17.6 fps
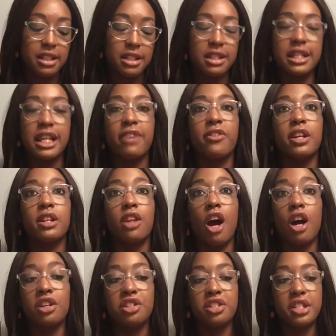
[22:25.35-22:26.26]
Since they
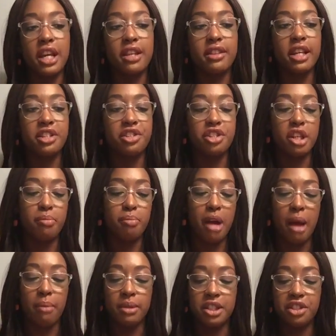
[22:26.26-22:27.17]
relaunched it, they should have
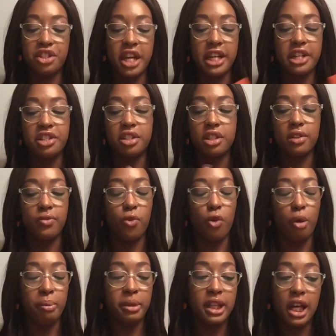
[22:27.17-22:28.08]
probably changed the
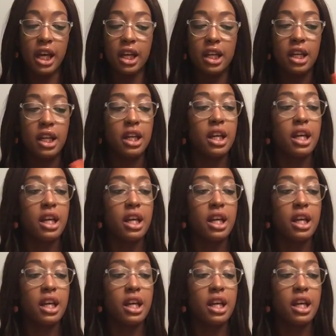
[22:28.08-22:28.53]
formula,